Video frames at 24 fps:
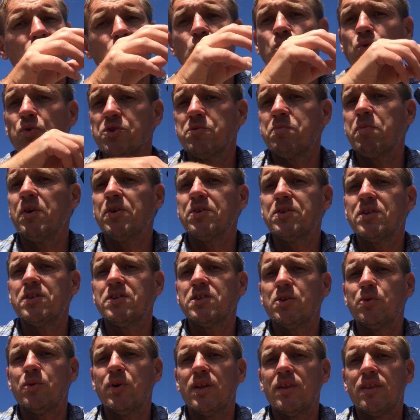tools built
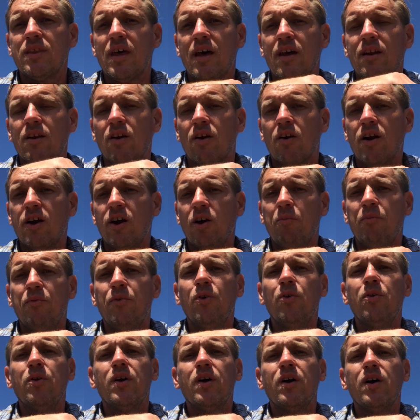into it that are
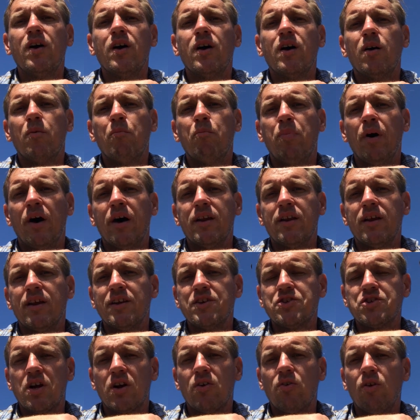helpful, but
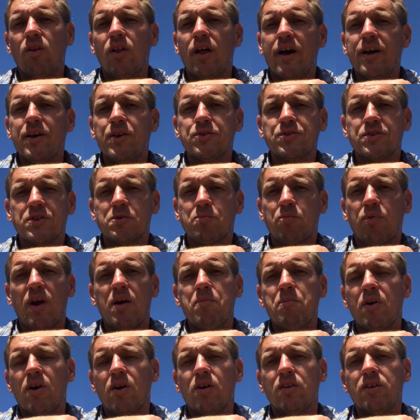in general I use this
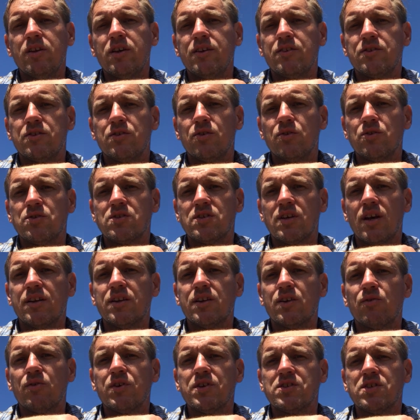primarily to send
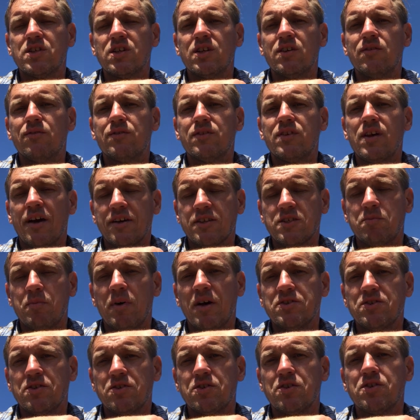and receive text
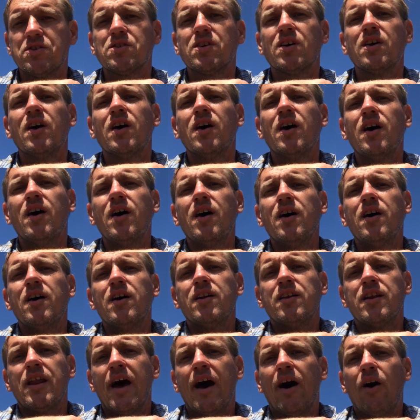messages.
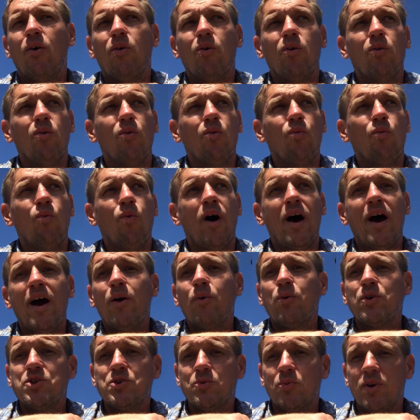Now, why
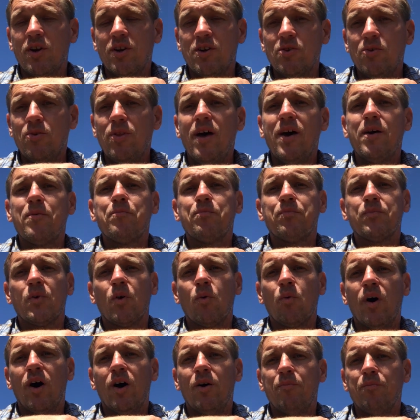would you want to do that?
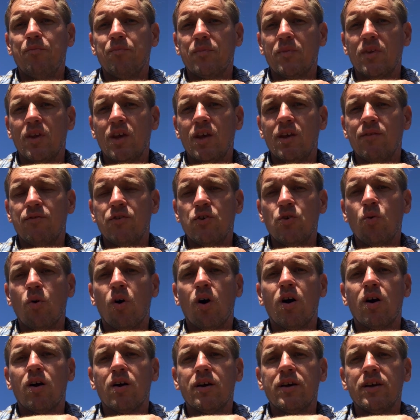Well, if you
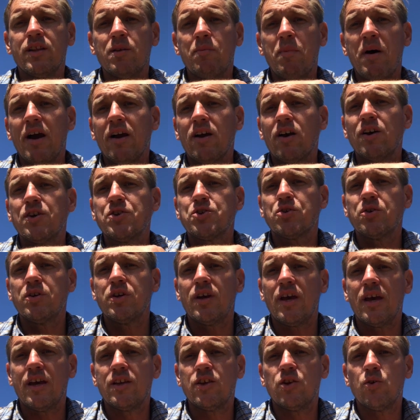are in the
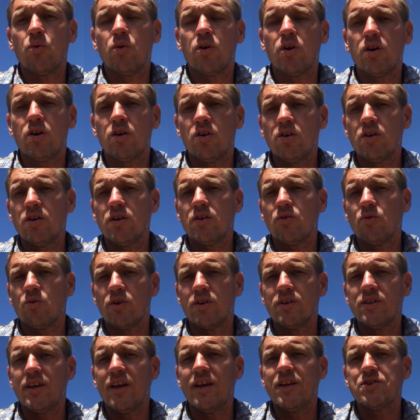backcountry and you are hurt
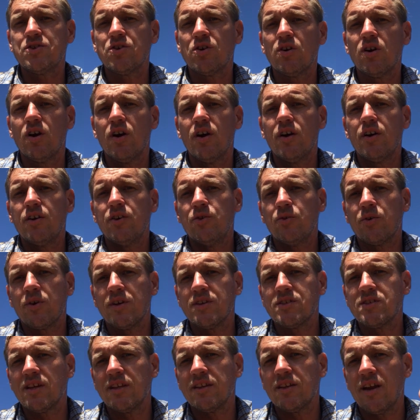or in danger, you
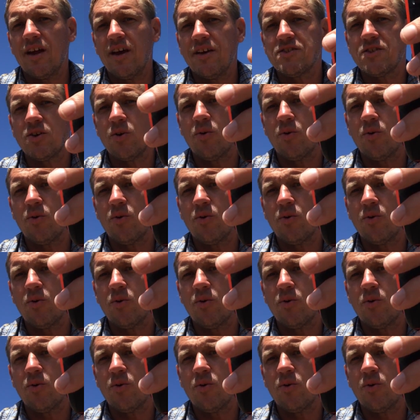can send an